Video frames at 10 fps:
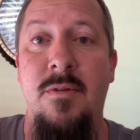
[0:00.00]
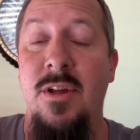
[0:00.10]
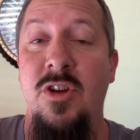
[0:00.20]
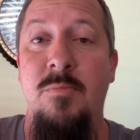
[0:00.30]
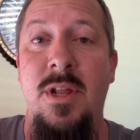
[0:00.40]

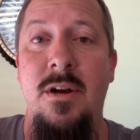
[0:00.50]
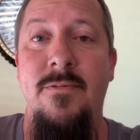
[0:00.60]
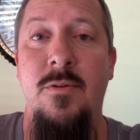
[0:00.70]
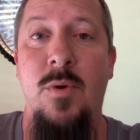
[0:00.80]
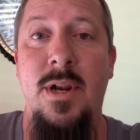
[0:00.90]
send you a pin if
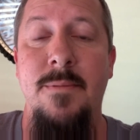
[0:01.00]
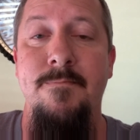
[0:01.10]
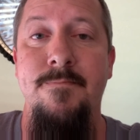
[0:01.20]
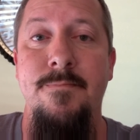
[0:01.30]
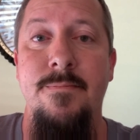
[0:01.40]
you want it.
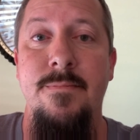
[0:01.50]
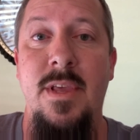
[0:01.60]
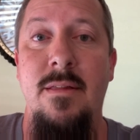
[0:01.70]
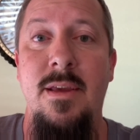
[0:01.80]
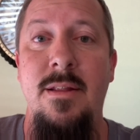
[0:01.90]

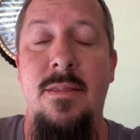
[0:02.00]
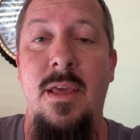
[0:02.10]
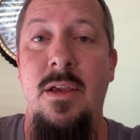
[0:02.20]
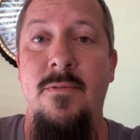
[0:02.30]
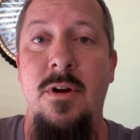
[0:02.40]
That's it.
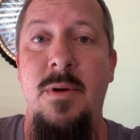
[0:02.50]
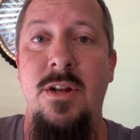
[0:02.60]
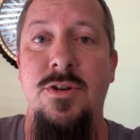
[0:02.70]
Thank you very much.